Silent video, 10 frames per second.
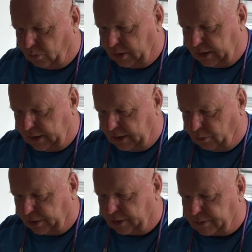
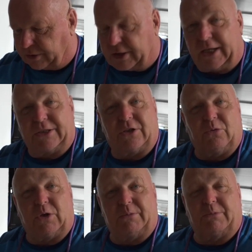What are you up to tonight?
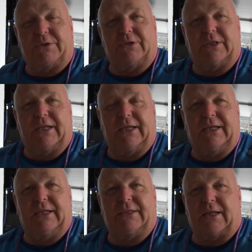So what I'm up to
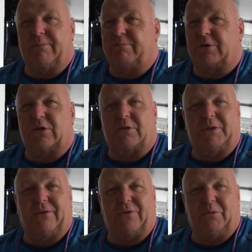tonight is I'm just
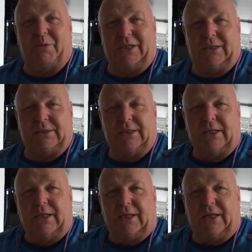coming out for a beer,
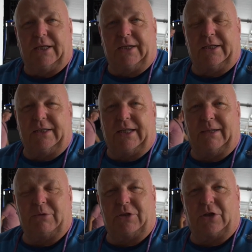and
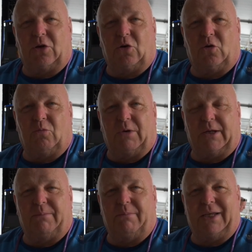then I'm going to go home
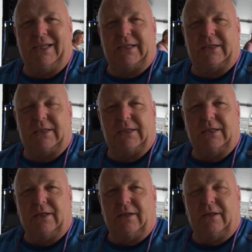and make
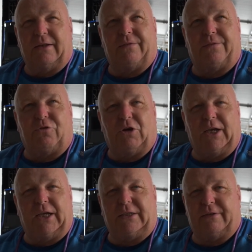
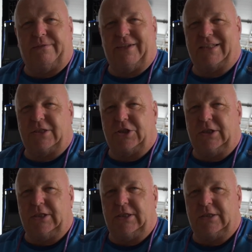fried feta
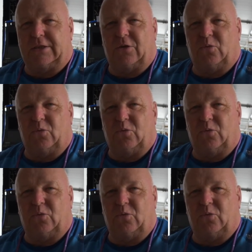cheese